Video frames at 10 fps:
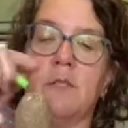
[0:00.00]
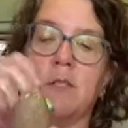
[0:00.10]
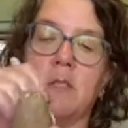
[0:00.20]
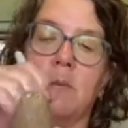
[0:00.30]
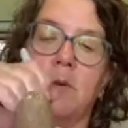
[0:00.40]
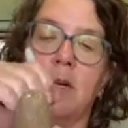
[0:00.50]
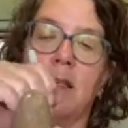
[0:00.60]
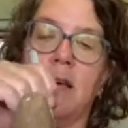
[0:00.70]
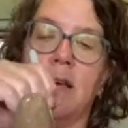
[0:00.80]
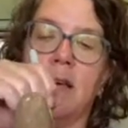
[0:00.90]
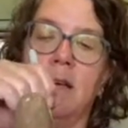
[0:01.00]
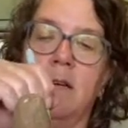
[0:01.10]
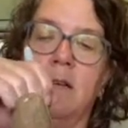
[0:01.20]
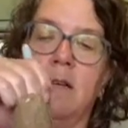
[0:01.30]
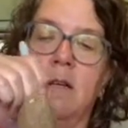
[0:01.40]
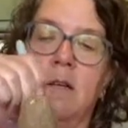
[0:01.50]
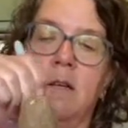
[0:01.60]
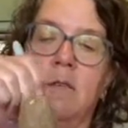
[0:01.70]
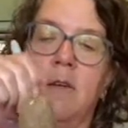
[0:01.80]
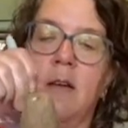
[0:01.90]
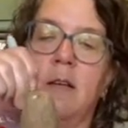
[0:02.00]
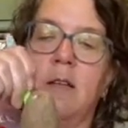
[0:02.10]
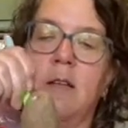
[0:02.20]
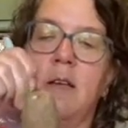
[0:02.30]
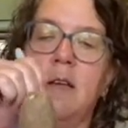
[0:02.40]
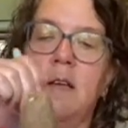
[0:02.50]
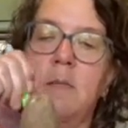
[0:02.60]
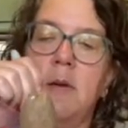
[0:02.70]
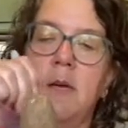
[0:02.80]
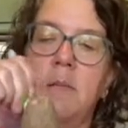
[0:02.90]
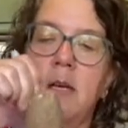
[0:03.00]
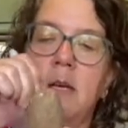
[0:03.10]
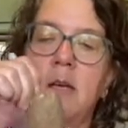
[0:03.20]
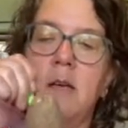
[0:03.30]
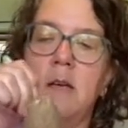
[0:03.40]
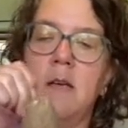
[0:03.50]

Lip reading: which is somewhere like right in there maybe.